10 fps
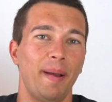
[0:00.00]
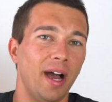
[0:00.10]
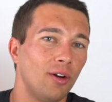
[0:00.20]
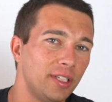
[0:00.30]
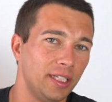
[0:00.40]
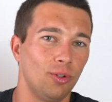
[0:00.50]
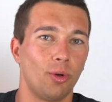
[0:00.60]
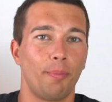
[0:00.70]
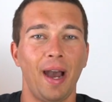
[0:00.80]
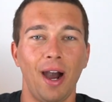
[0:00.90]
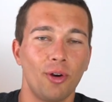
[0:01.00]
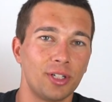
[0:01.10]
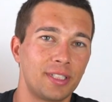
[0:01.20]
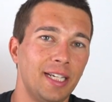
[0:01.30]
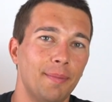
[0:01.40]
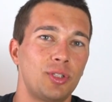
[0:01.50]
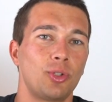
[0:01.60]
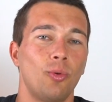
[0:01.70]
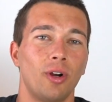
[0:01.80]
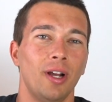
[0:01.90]
bounding or power
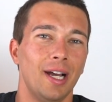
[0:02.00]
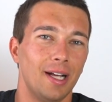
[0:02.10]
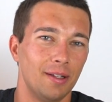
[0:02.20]
skips or